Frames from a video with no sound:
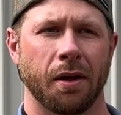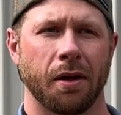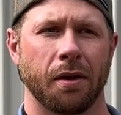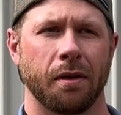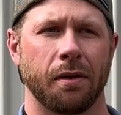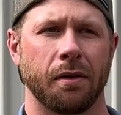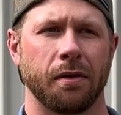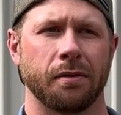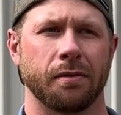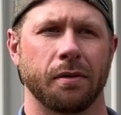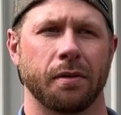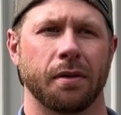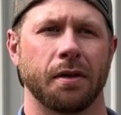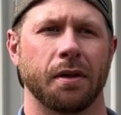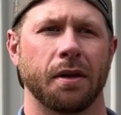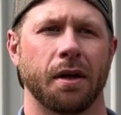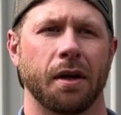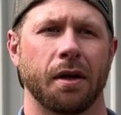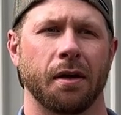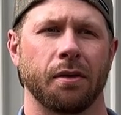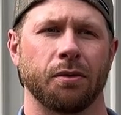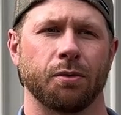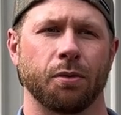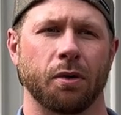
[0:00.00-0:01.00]
these are the
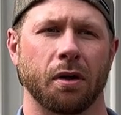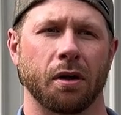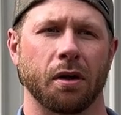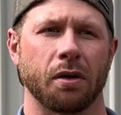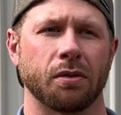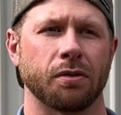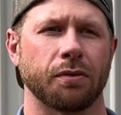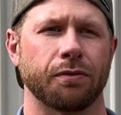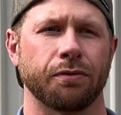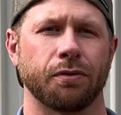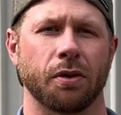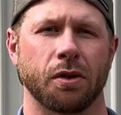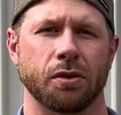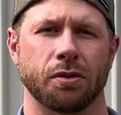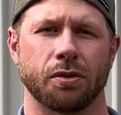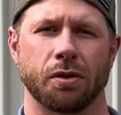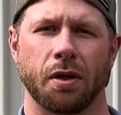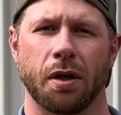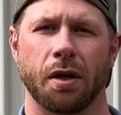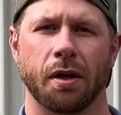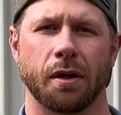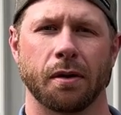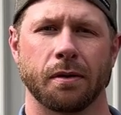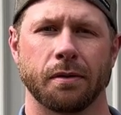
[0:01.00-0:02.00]
days where it gets
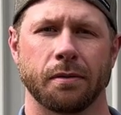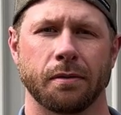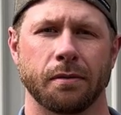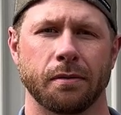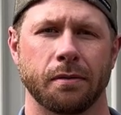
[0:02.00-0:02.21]
frustrating.